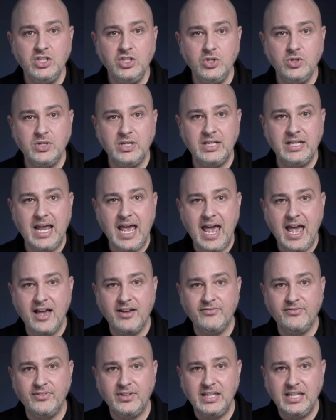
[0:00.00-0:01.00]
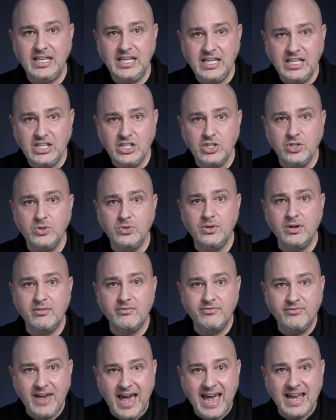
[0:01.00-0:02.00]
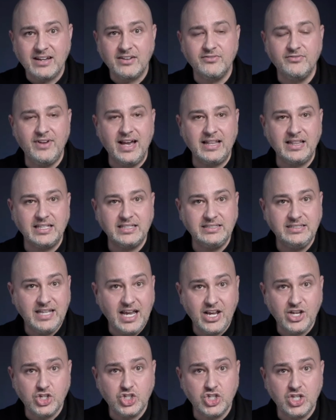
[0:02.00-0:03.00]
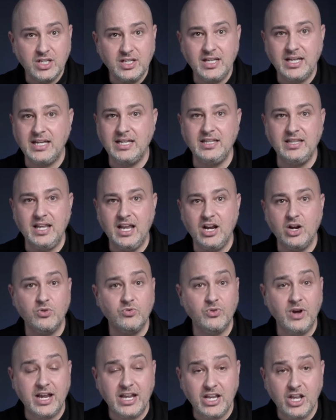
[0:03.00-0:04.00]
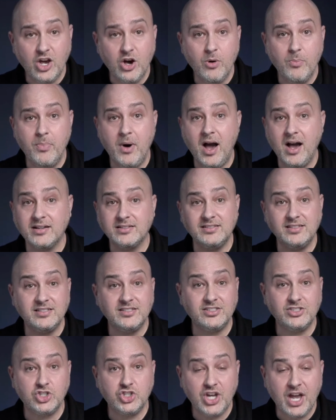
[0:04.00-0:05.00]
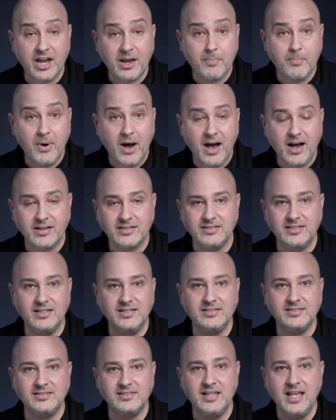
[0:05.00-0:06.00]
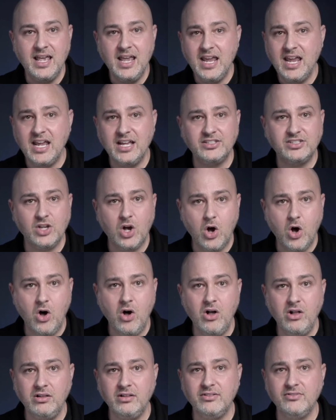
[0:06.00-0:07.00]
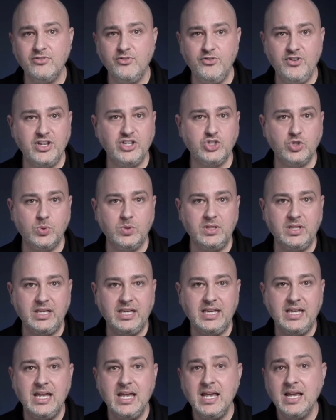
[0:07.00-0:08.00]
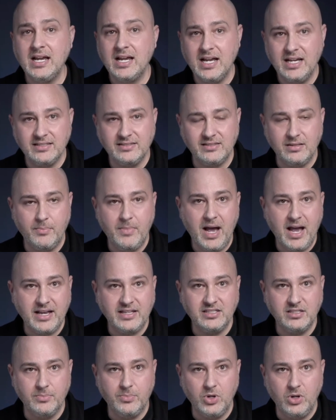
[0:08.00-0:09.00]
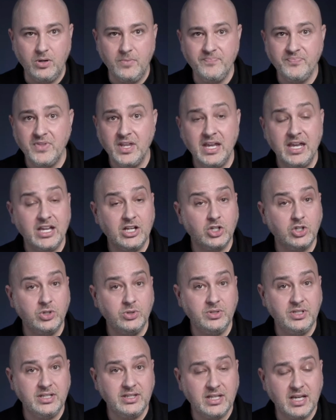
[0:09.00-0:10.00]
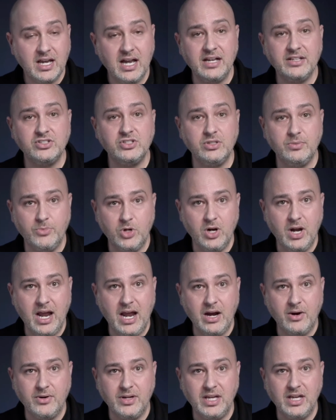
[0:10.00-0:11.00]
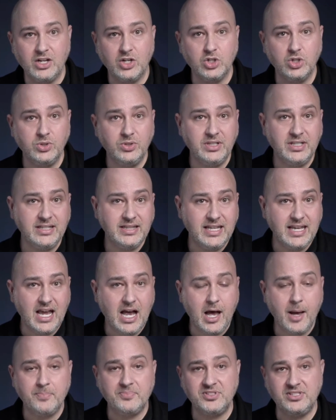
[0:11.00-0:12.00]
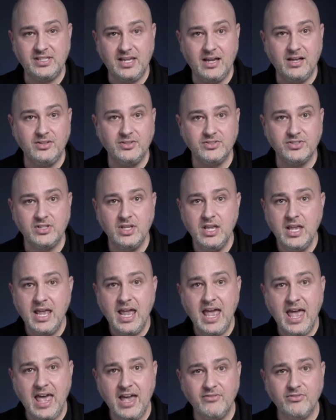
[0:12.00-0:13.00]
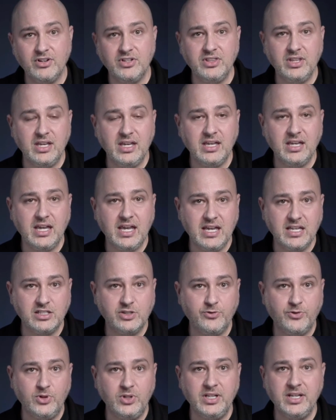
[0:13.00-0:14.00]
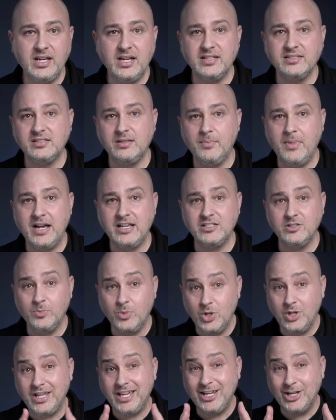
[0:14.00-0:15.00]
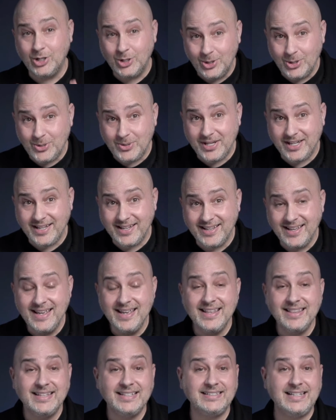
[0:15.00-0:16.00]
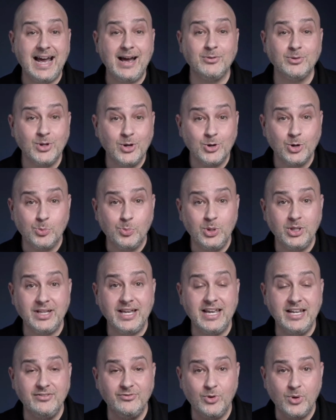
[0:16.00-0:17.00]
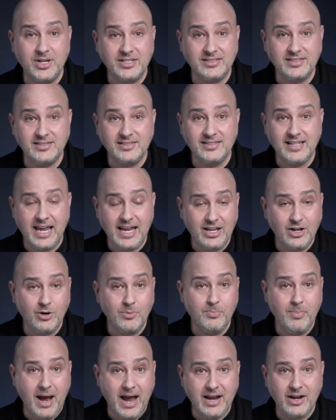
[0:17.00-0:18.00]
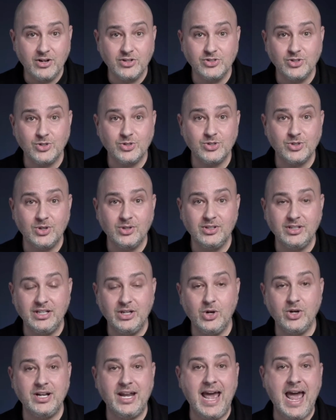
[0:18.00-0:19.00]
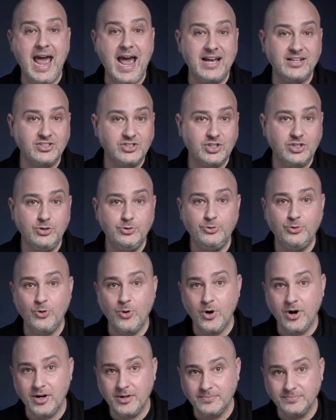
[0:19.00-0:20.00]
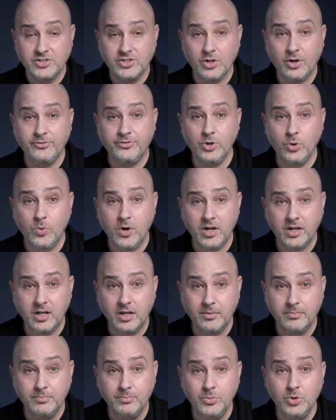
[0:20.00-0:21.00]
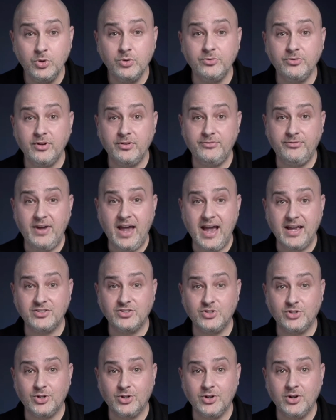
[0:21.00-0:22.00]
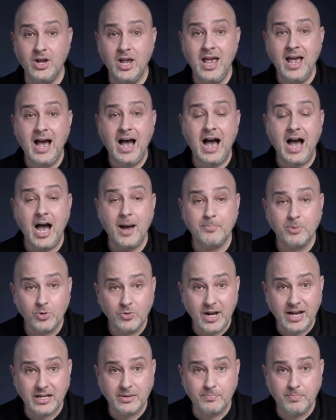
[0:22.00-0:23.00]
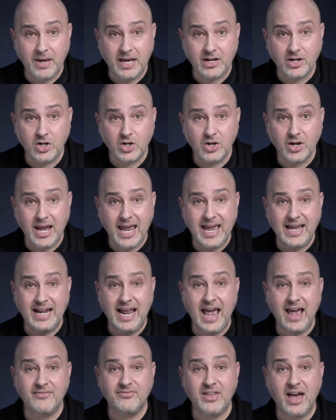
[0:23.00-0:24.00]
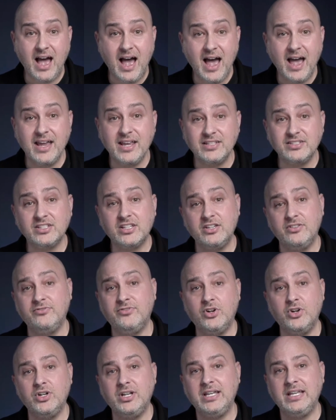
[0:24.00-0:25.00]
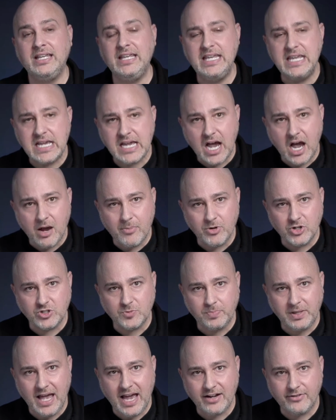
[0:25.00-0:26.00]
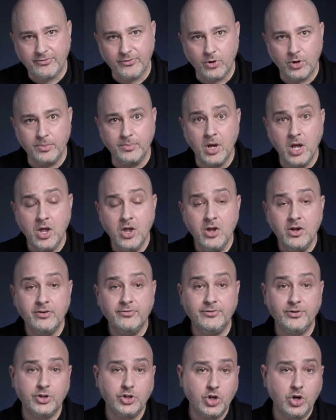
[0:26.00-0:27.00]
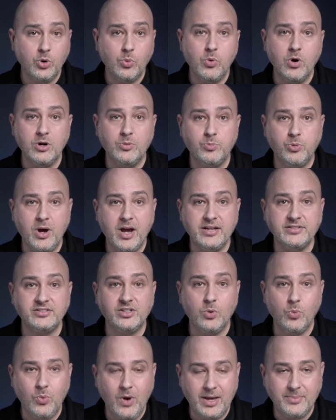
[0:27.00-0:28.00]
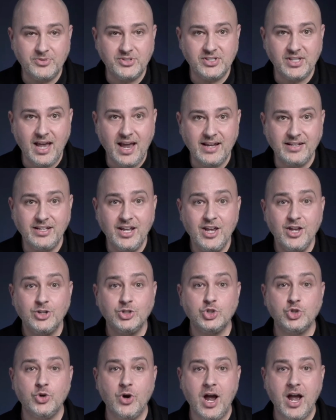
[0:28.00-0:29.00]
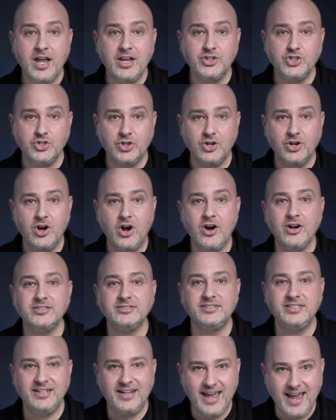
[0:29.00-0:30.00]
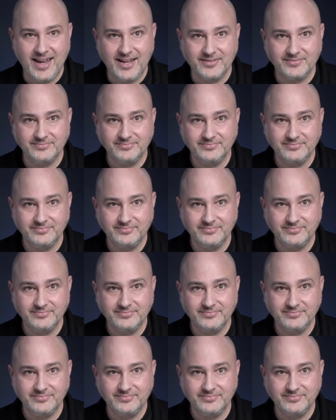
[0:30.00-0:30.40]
You can have EU VAT validation in there, radio boxes, check boxes. It's all visually customizable, including the customer area, including the upsells. Everything is fully customizable, including the downloadable invoices that your buyers are certainly going to ask you for. So if you want to move faster, operate better, and have the highest converting e-commerce platform for your WordPress website, try SureCart today.